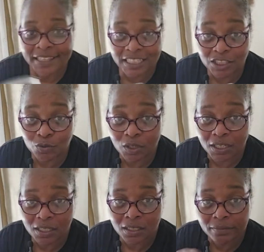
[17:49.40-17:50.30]
This
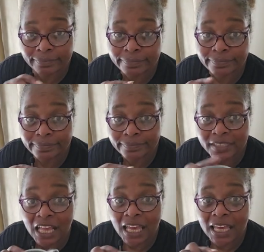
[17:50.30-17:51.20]
one
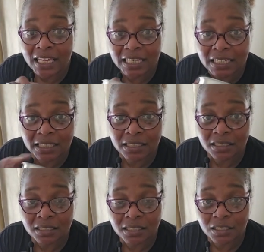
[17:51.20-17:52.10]

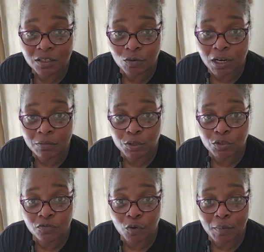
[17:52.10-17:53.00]
is what I'm
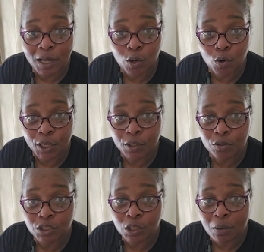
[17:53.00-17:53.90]
using for my oil.
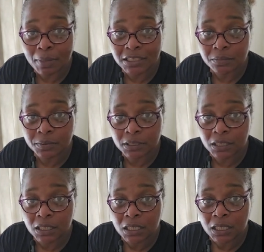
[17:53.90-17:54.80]
So I'm about to put